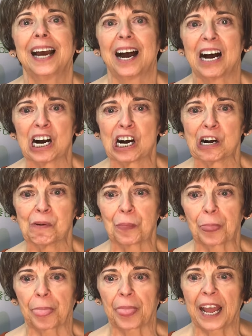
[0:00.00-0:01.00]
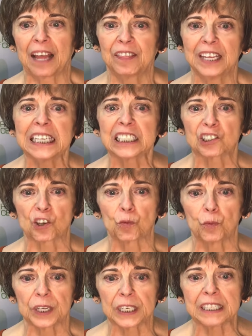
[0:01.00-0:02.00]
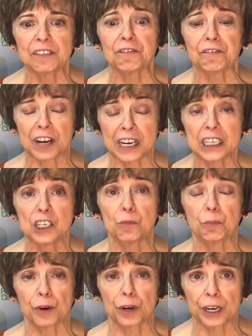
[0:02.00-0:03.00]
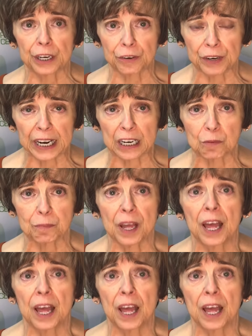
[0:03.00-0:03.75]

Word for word: um, I think it's a really fine program